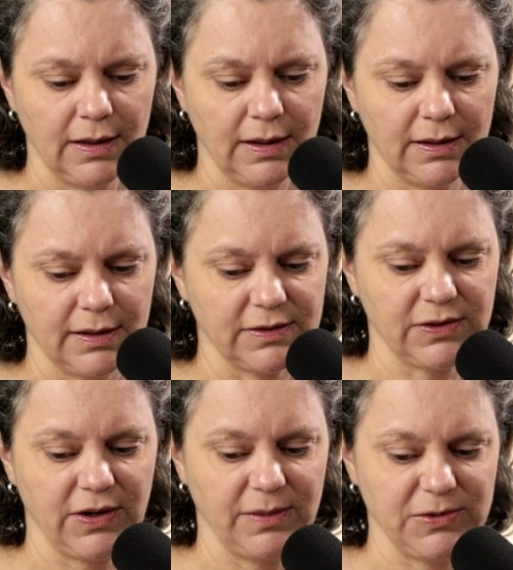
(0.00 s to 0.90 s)
Uh,
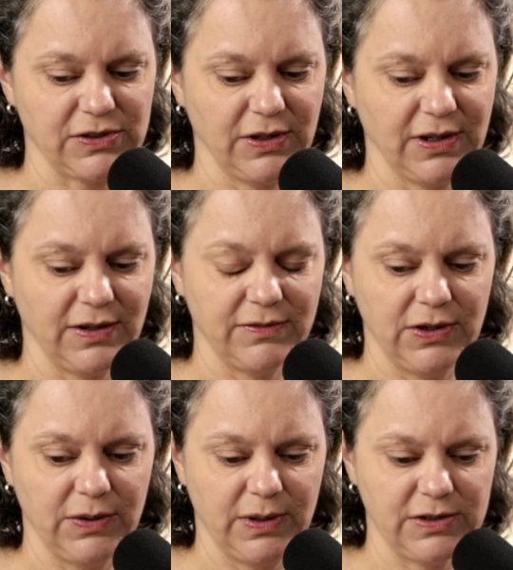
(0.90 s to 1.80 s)
sorry, I'm just looking over
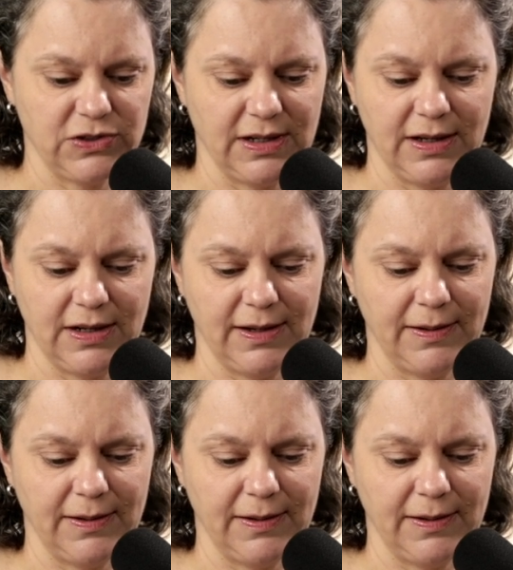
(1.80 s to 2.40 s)
the question. Yeah.